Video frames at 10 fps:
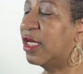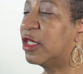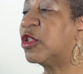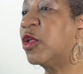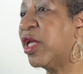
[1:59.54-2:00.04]

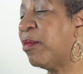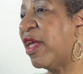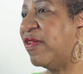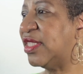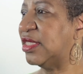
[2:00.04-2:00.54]
During one of
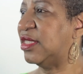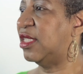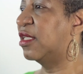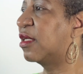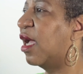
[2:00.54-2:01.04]
my visits
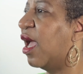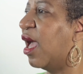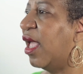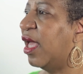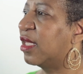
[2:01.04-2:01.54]
here,
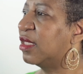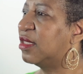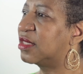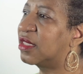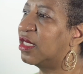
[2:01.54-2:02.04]
I had
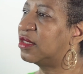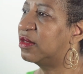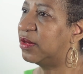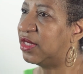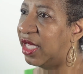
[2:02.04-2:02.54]
a
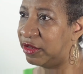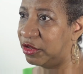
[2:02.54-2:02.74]
discussion with Dr.